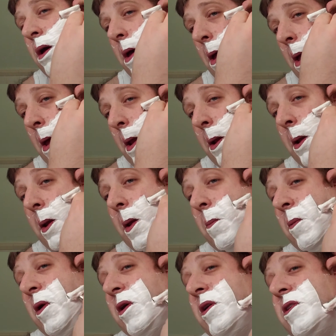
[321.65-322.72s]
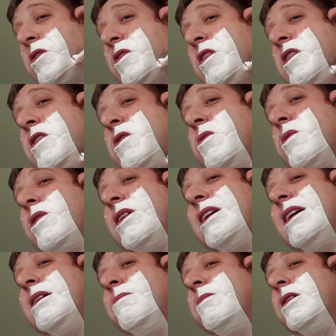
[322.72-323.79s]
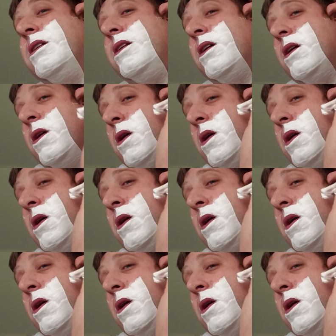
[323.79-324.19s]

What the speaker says: and I'm not going to say a whole lot, but